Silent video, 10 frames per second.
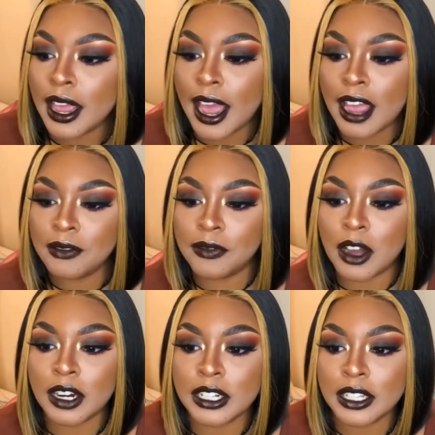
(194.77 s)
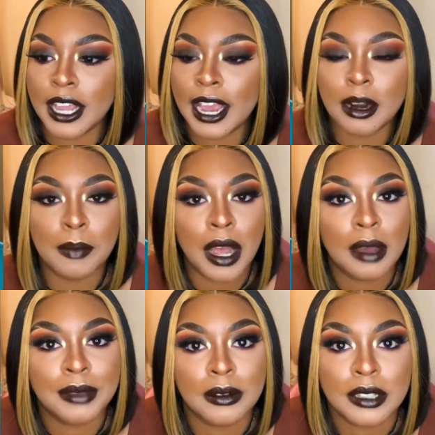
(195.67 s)
I've honestly had a
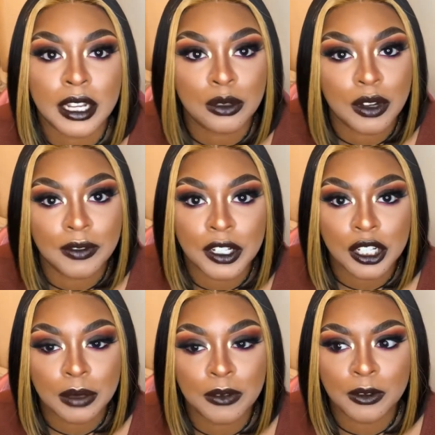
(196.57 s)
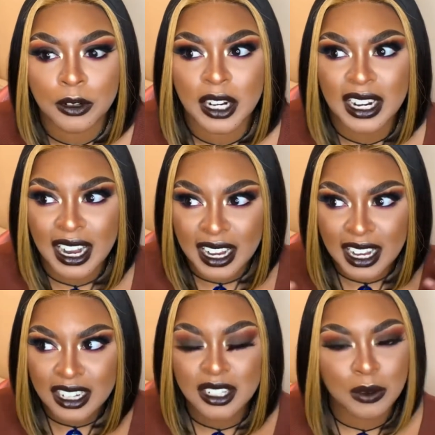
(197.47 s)
bob that was like 12 inches before, and I
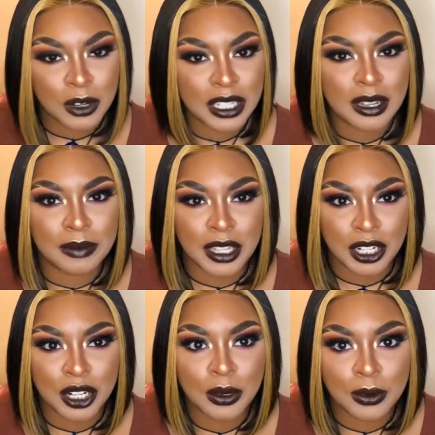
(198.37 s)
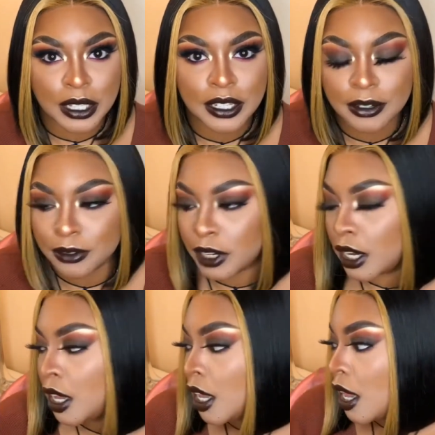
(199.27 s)
kind of just want something new and different.